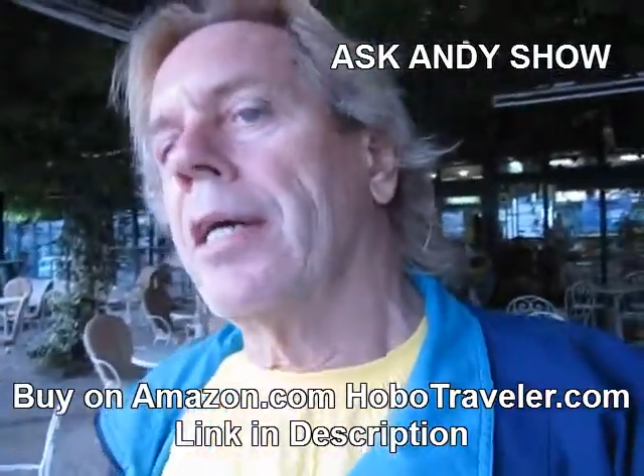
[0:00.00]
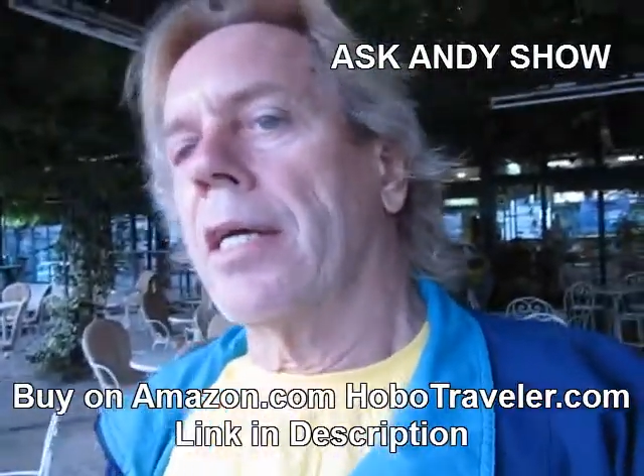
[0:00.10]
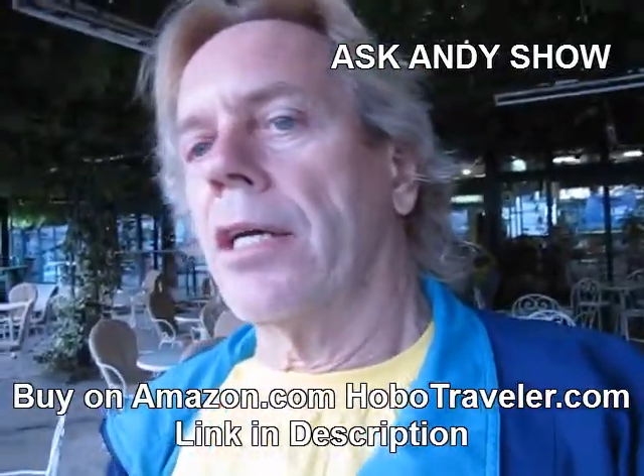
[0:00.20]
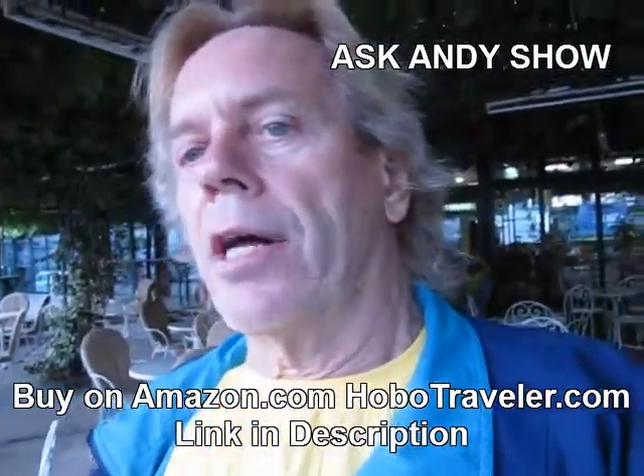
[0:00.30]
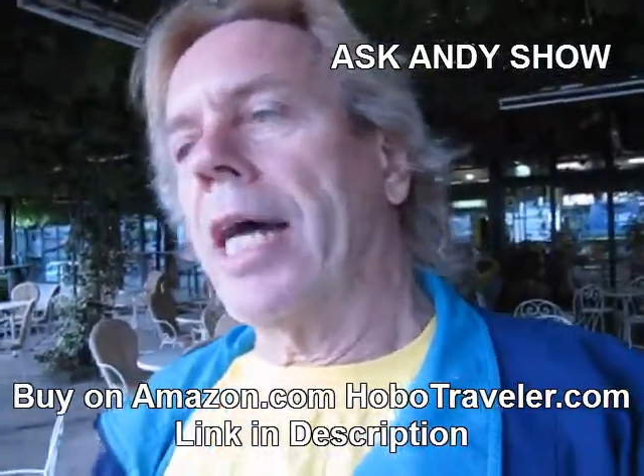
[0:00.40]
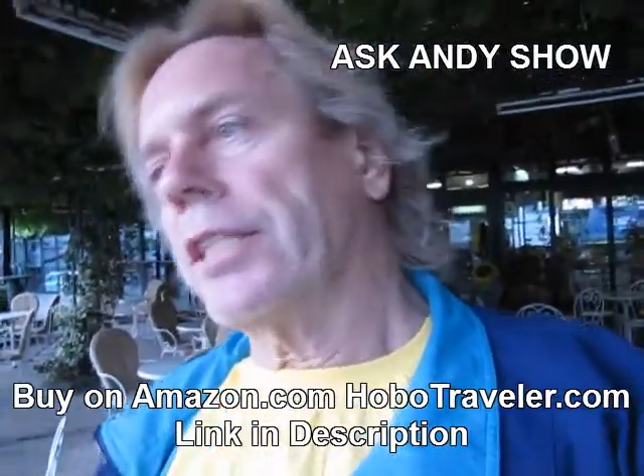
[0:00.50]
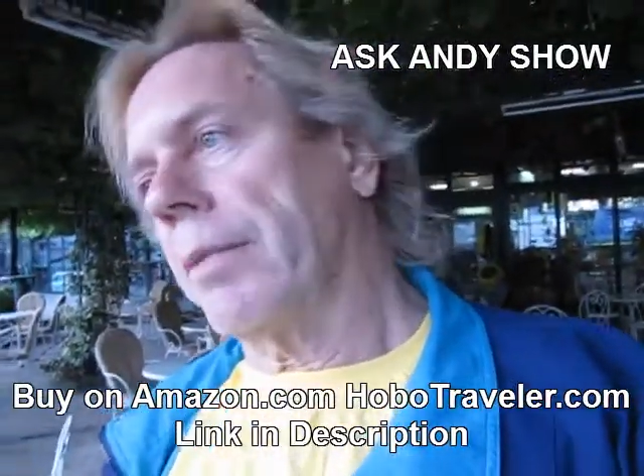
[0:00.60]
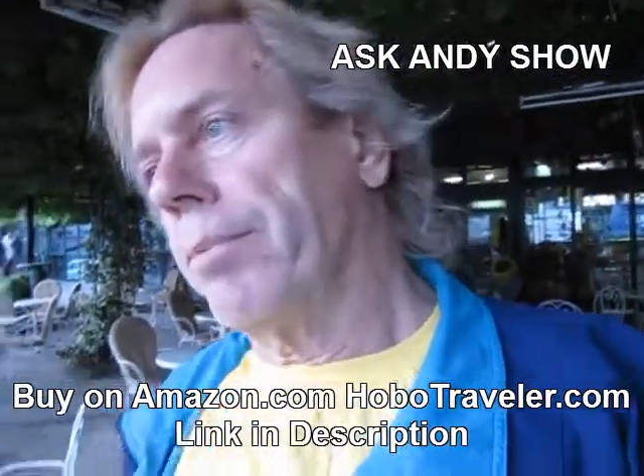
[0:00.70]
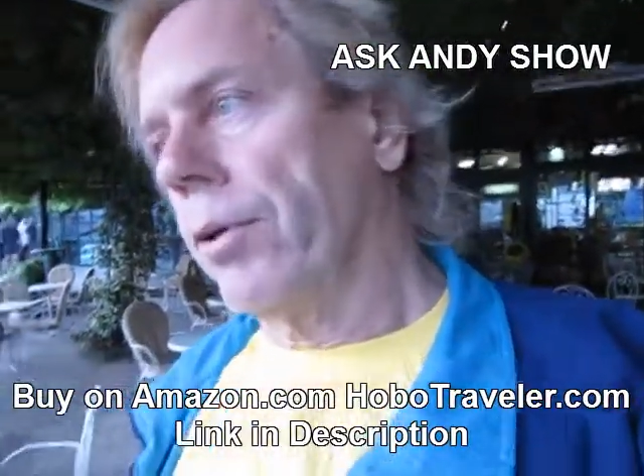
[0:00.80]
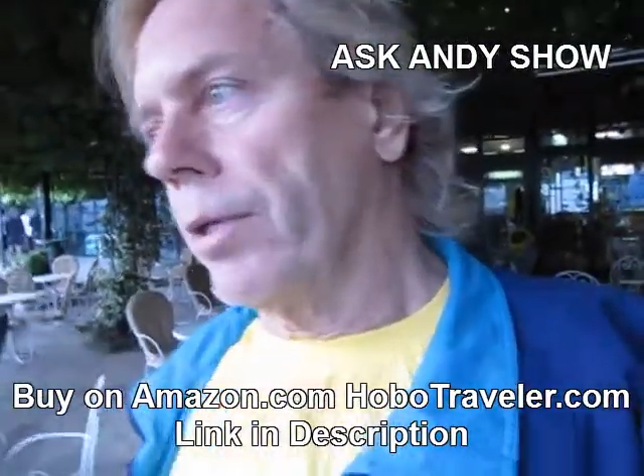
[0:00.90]
it'll
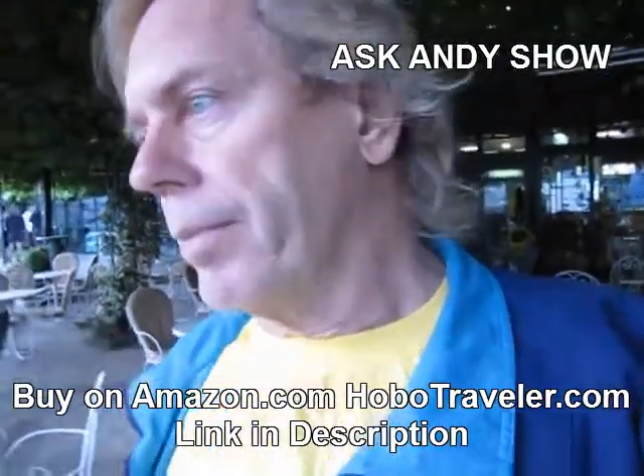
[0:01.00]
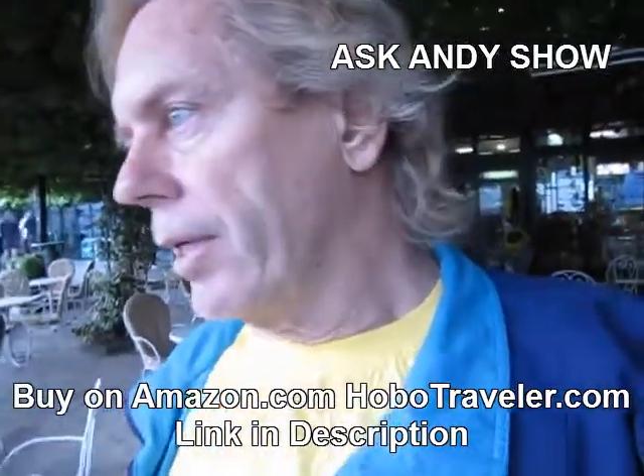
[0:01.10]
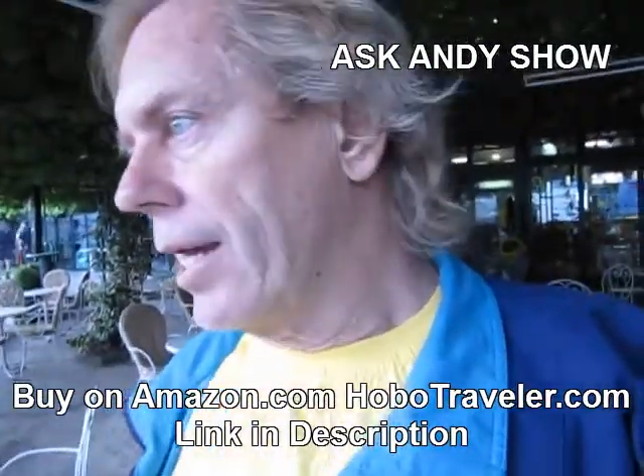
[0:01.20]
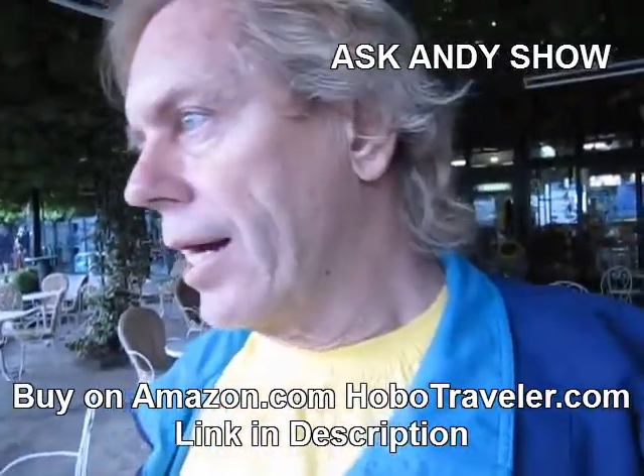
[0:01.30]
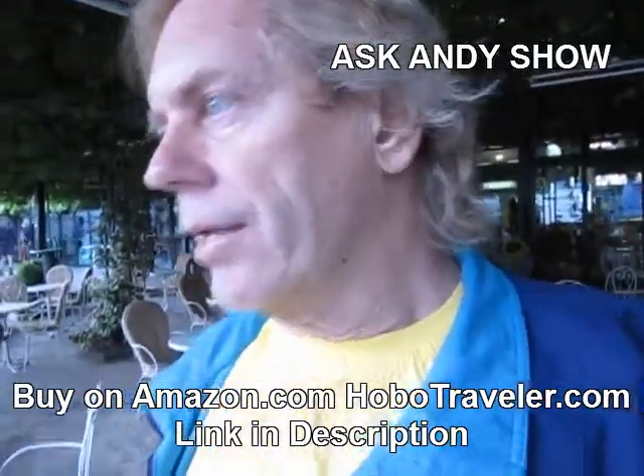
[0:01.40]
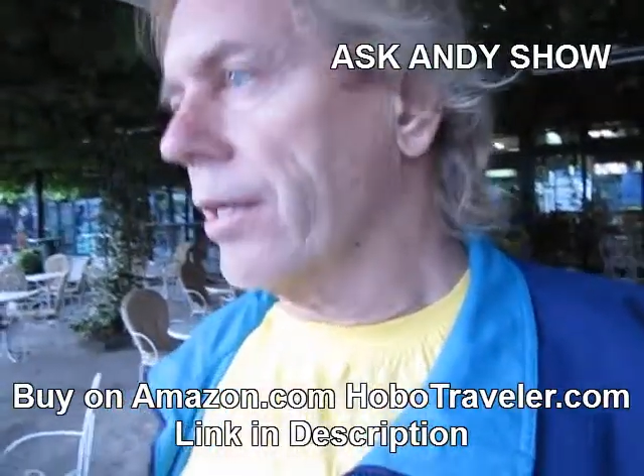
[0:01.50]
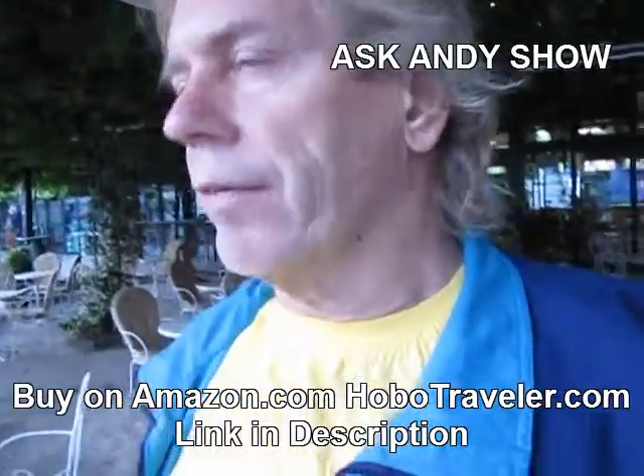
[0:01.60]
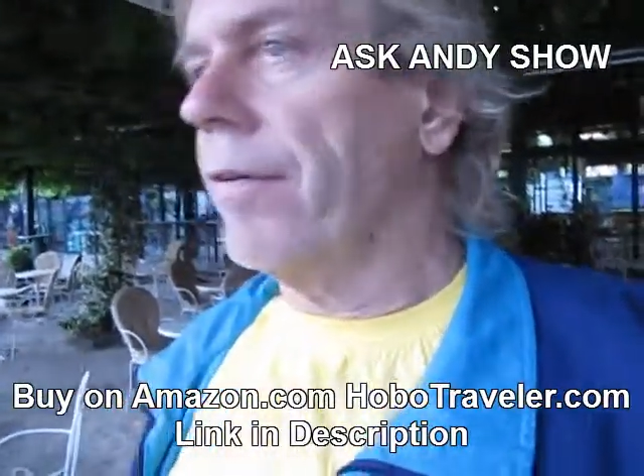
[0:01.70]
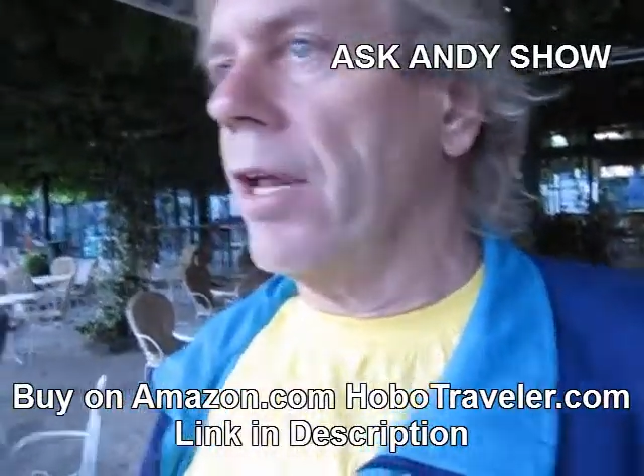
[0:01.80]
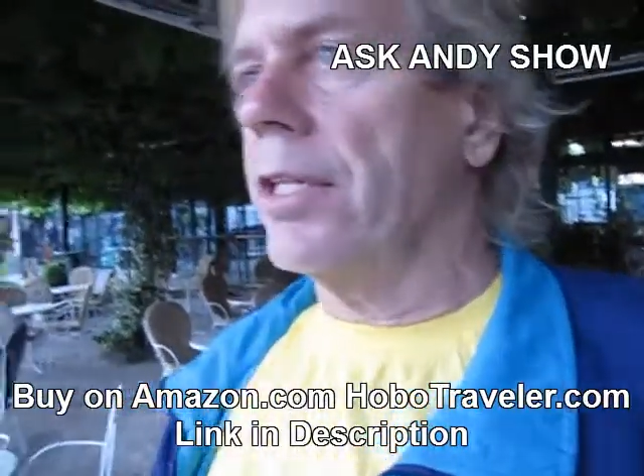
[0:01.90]
actually pull the bill out, it'll
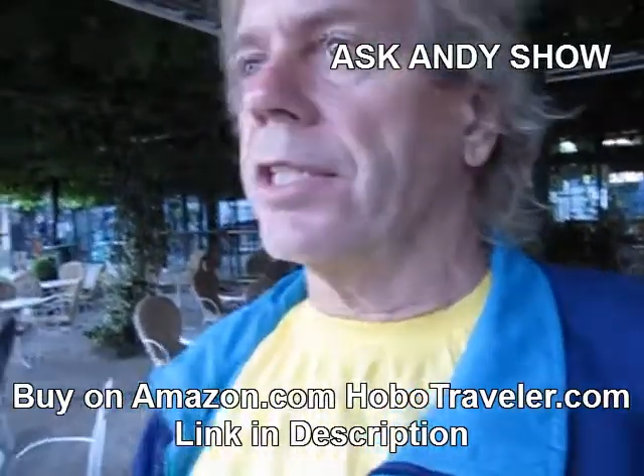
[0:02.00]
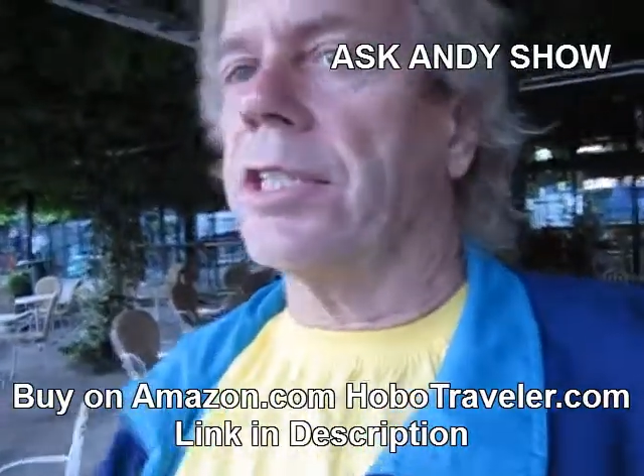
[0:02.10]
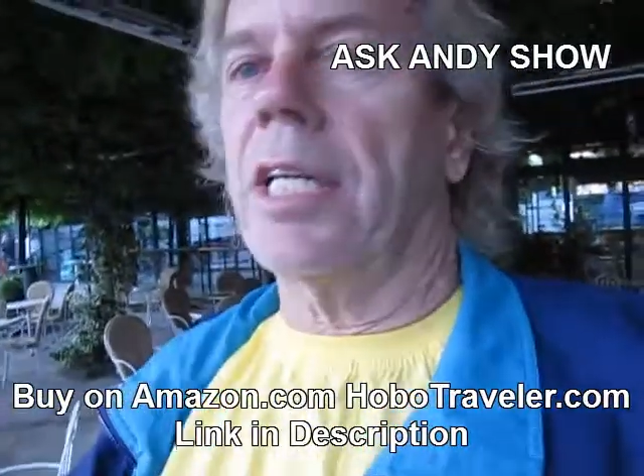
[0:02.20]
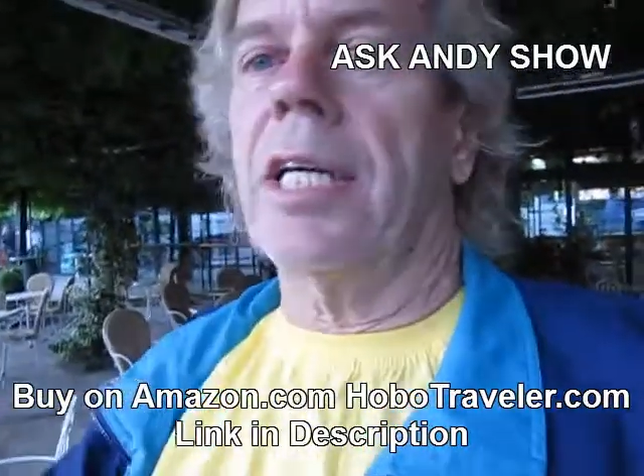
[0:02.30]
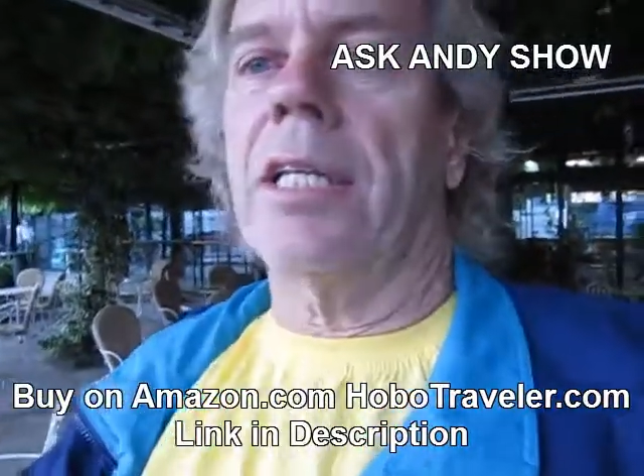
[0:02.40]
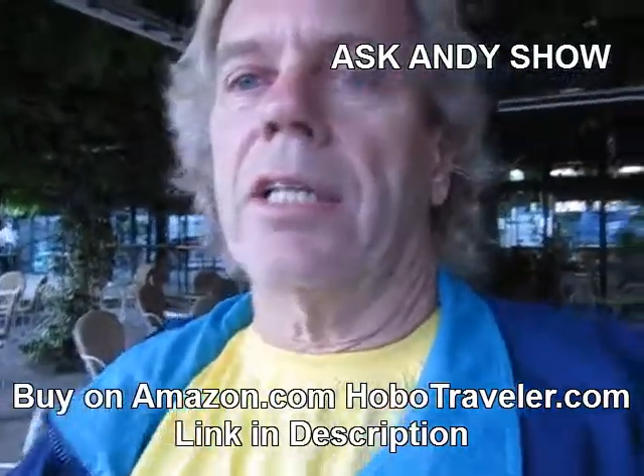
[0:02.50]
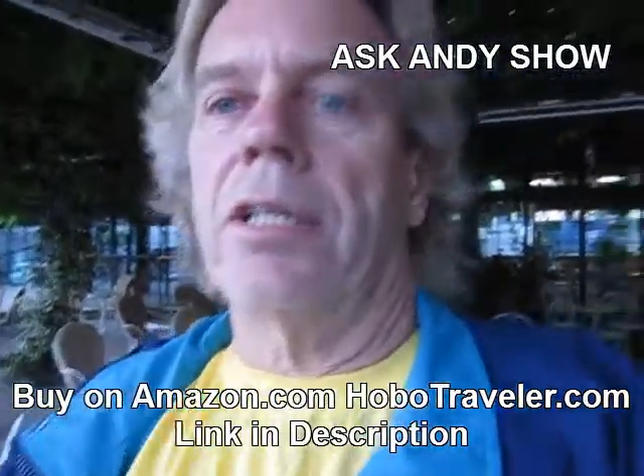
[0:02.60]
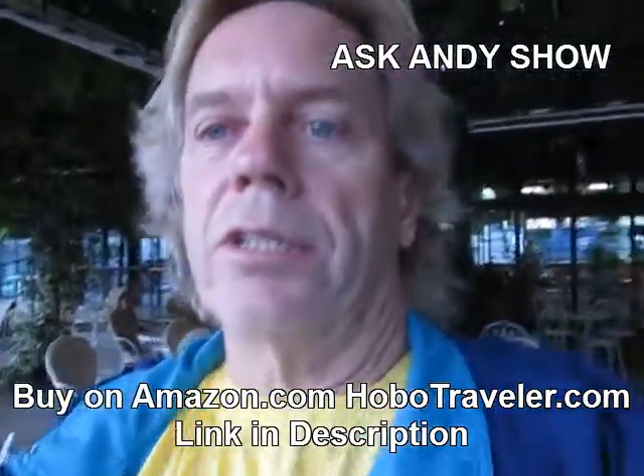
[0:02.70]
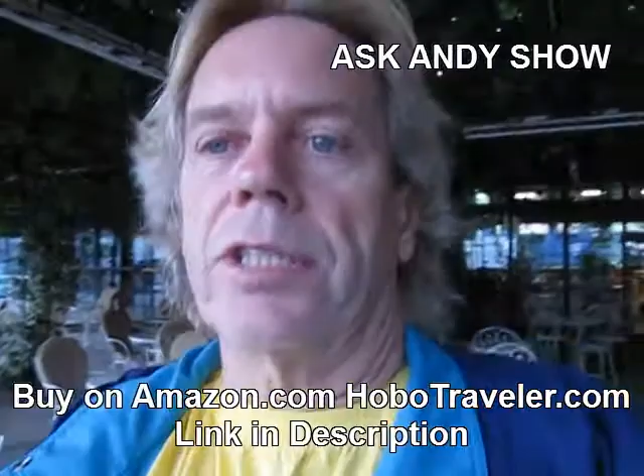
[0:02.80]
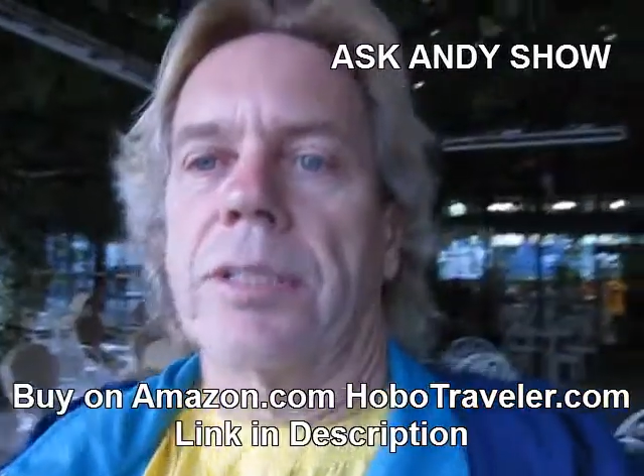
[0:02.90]
fall in the seat, you'll
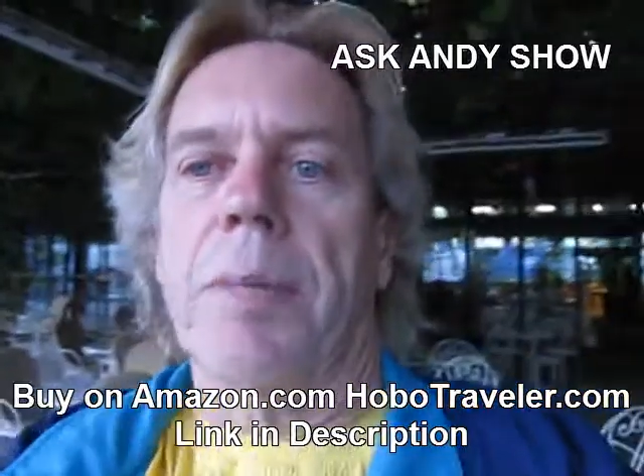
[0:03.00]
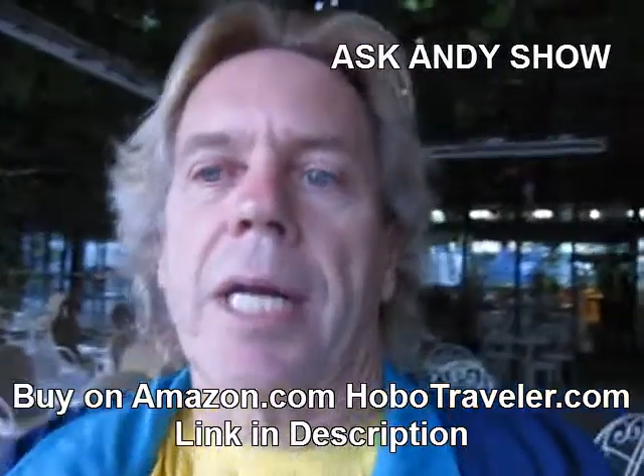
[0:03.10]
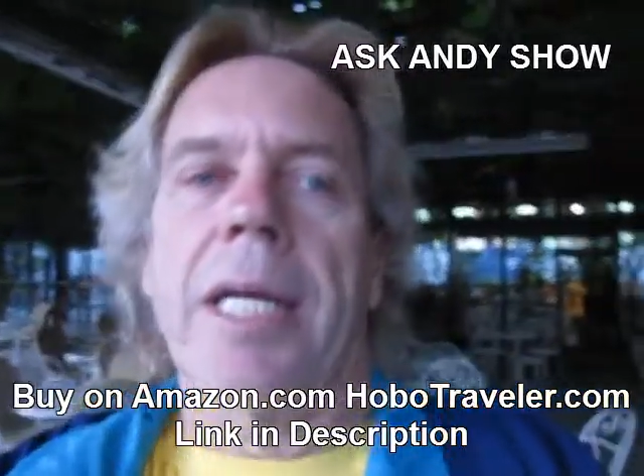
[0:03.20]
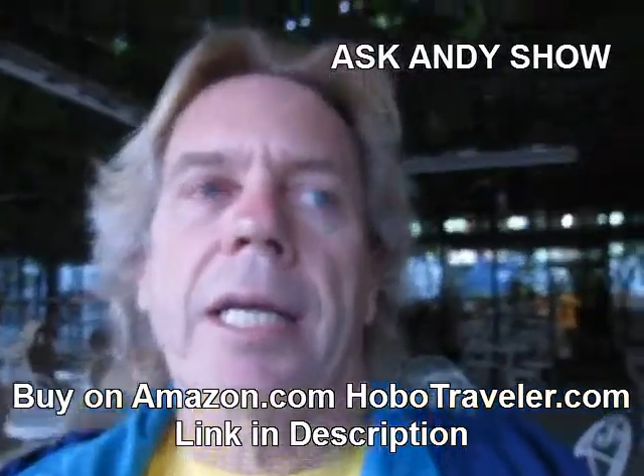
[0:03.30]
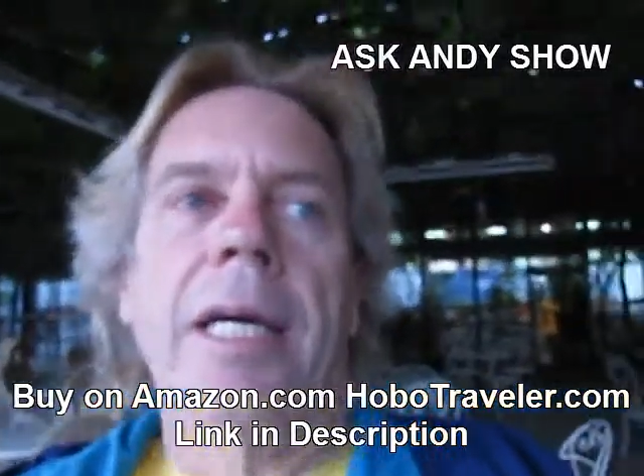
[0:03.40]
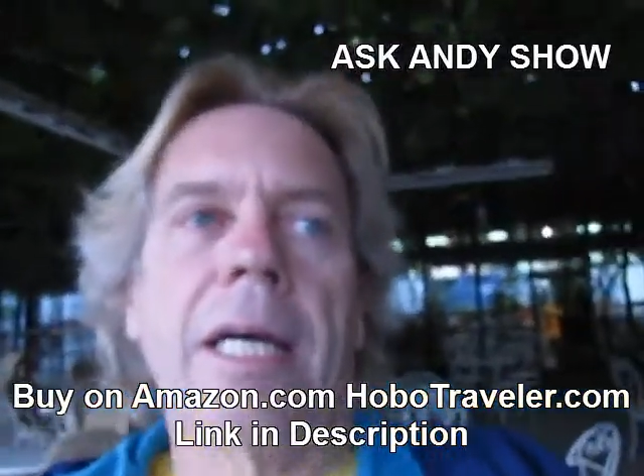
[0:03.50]
lose this money.